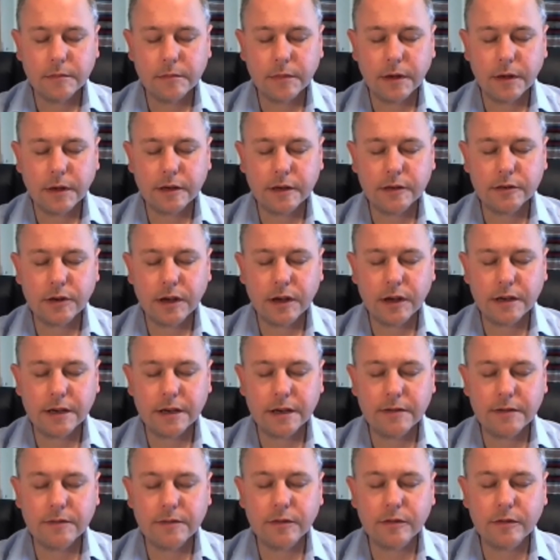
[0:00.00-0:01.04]
penetrate and
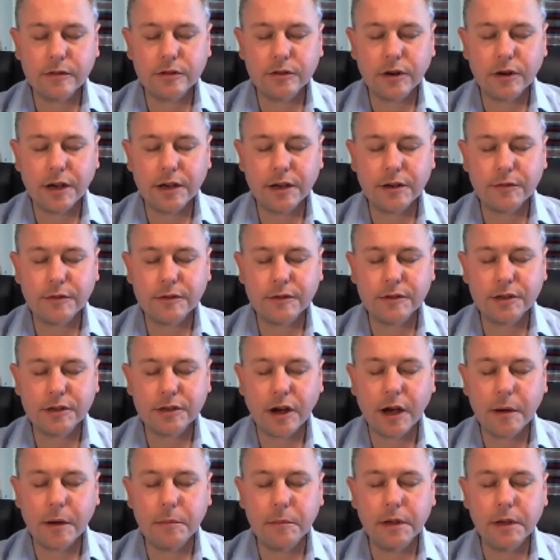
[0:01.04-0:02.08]
infiltrate your
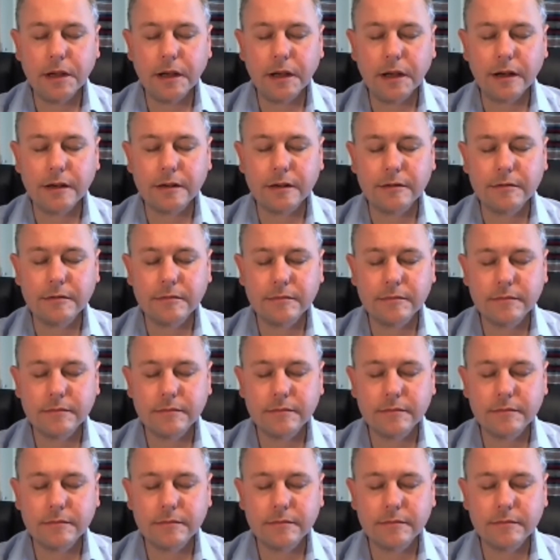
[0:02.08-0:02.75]
entire being,